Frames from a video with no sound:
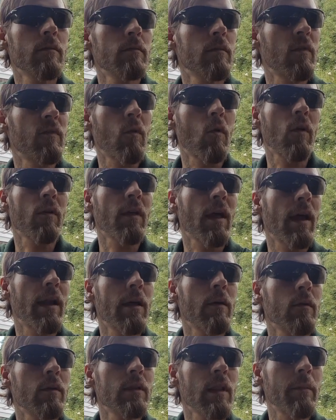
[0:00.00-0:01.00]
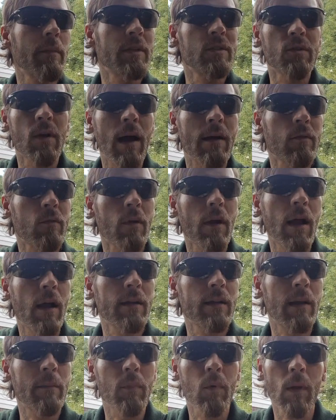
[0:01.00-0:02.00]
Before that, it would let me drive
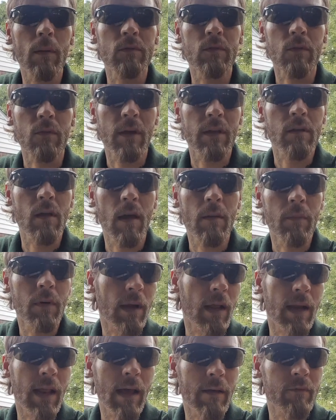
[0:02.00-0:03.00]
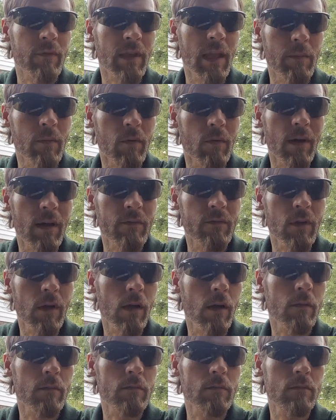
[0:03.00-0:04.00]
around, and I'd pull up to a red light, but I'd have to keep it revved
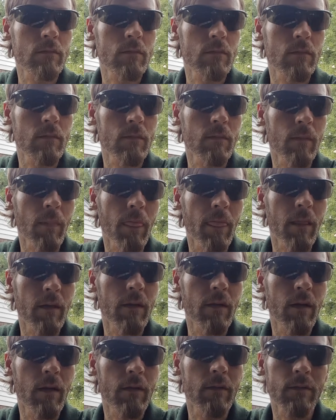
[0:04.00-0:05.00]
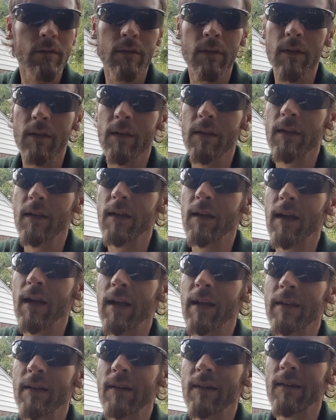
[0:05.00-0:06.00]
up, you know?
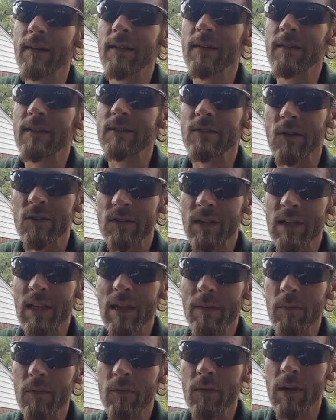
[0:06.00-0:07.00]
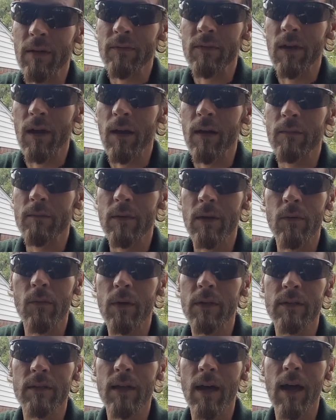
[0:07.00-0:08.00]
And as long as I keep it revved up, it
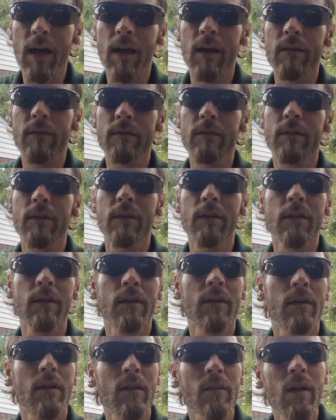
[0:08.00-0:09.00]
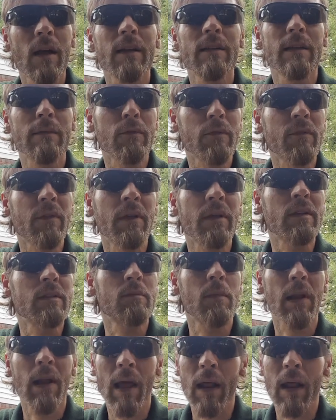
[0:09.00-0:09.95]
wouldn't die. A lot of different things, man.